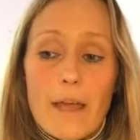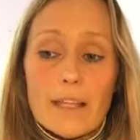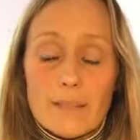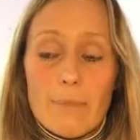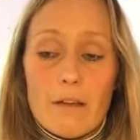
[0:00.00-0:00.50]

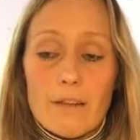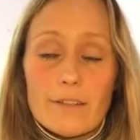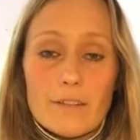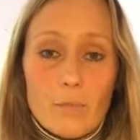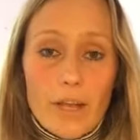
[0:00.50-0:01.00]

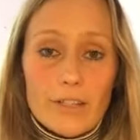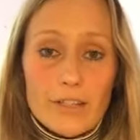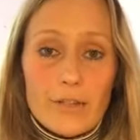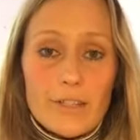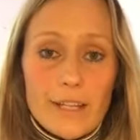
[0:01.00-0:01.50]
experience, as well
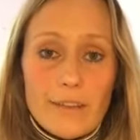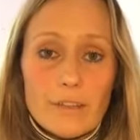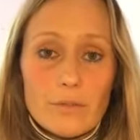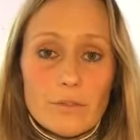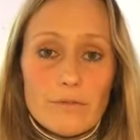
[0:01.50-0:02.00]
as using the
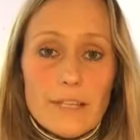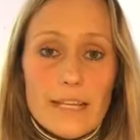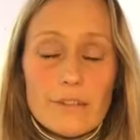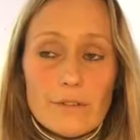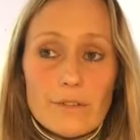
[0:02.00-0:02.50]
sort of
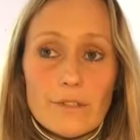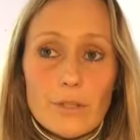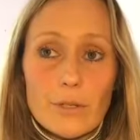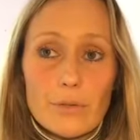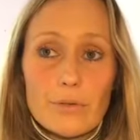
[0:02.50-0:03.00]
needles
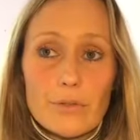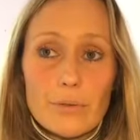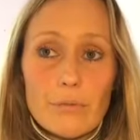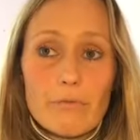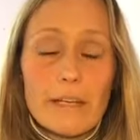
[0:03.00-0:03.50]
to
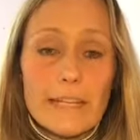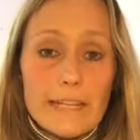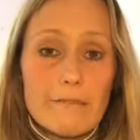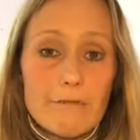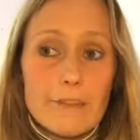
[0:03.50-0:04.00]

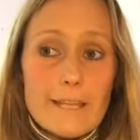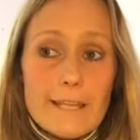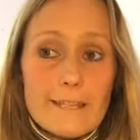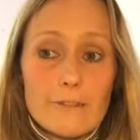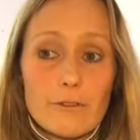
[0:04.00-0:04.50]
relieve
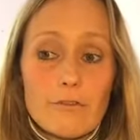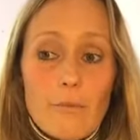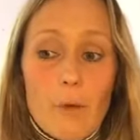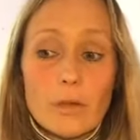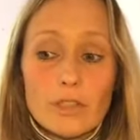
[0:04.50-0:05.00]
the sort of
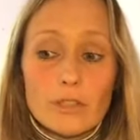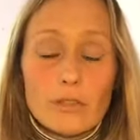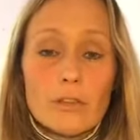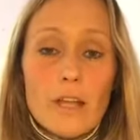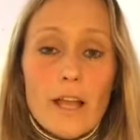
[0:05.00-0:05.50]

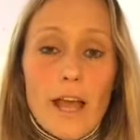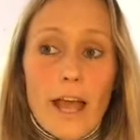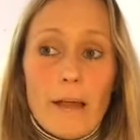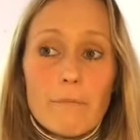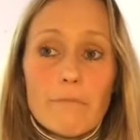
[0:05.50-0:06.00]
emotional
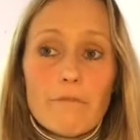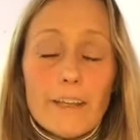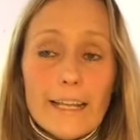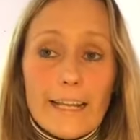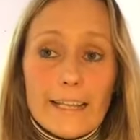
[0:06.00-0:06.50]

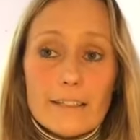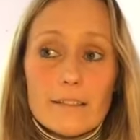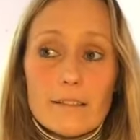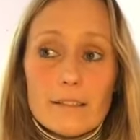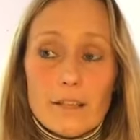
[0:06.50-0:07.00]
feelings
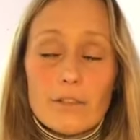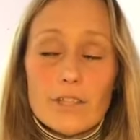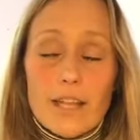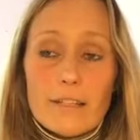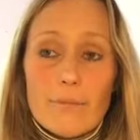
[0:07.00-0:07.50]

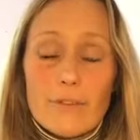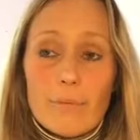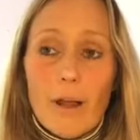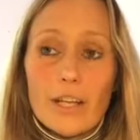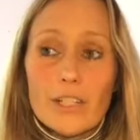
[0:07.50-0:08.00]
associated with
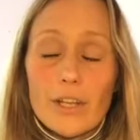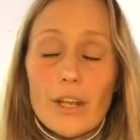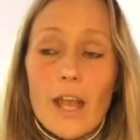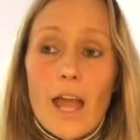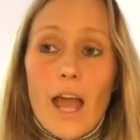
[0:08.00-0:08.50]
depression.
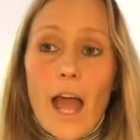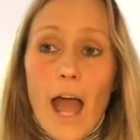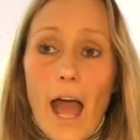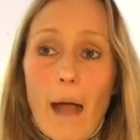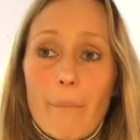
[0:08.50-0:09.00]

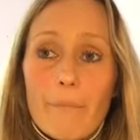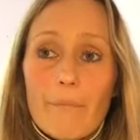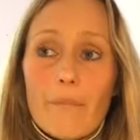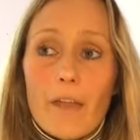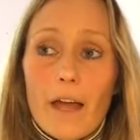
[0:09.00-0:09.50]

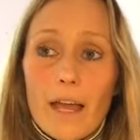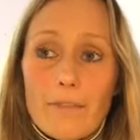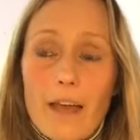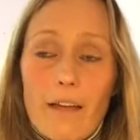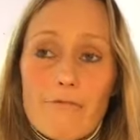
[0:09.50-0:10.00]
I
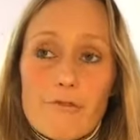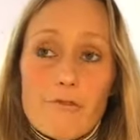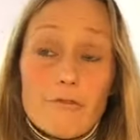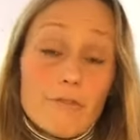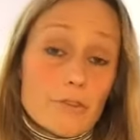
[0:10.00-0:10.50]
had that
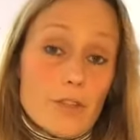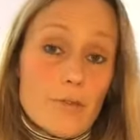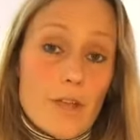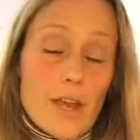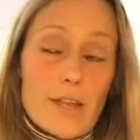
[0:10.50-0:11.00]
for 2
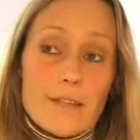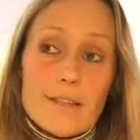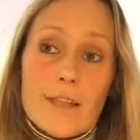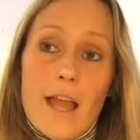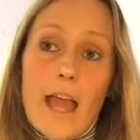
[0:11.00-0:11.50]
years,
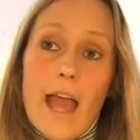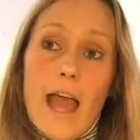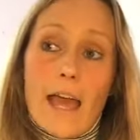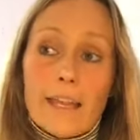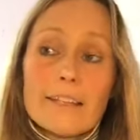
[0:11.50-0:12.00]

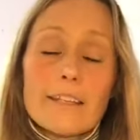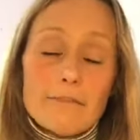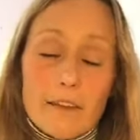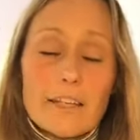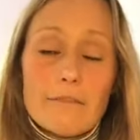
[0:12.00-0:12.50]
and I did
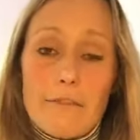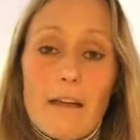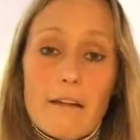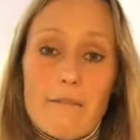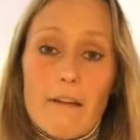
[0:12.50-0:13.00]
find it
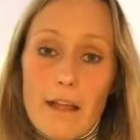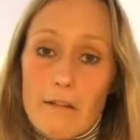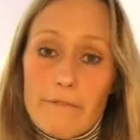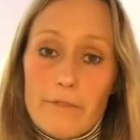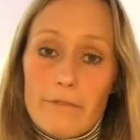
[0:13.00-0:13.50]
very, very
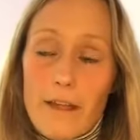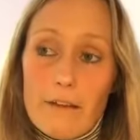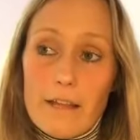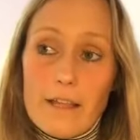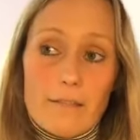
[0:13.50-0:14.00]
helpful,
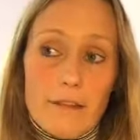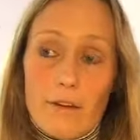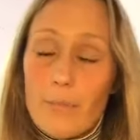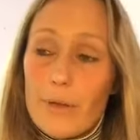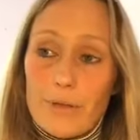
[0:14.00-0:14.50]
very
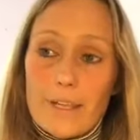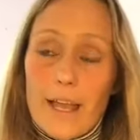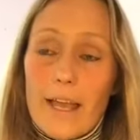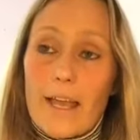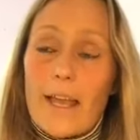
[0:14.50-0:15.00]

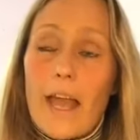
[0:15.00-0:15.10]
therapeutic.